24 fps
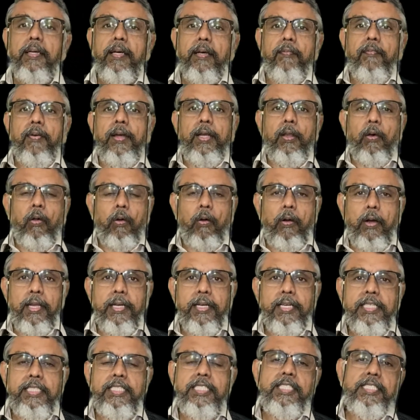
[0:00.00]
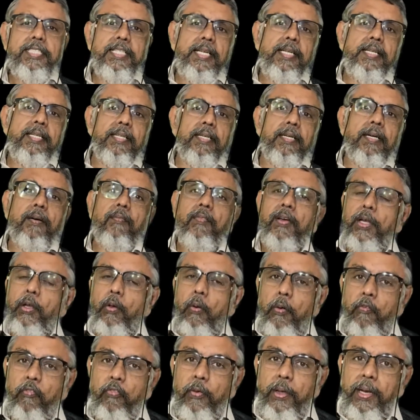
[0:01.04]
When you are not an initiator, when you
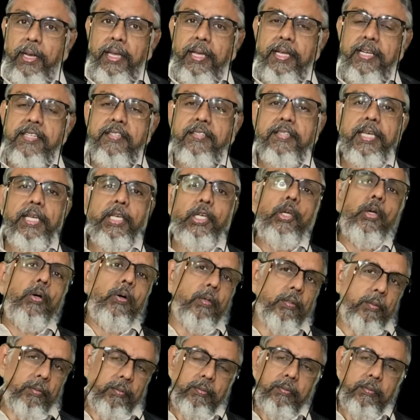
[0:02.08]
are feeling insecure.